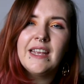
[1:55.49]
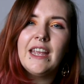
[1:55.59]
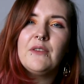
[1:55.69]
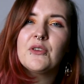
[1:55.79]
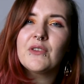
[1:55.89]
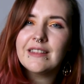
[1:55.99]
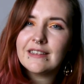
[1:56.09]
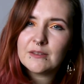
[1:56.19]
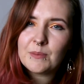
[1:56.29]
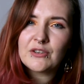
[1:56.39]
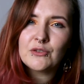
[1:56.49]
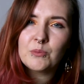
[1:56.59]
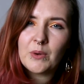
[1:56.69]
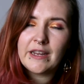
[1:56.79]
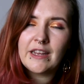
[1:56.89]
if you're in this special
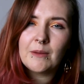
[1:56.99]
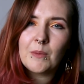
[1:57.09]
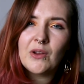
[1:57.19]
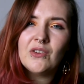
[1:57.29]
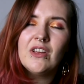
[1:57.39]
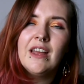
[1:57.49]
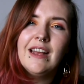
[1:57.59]
braking mode,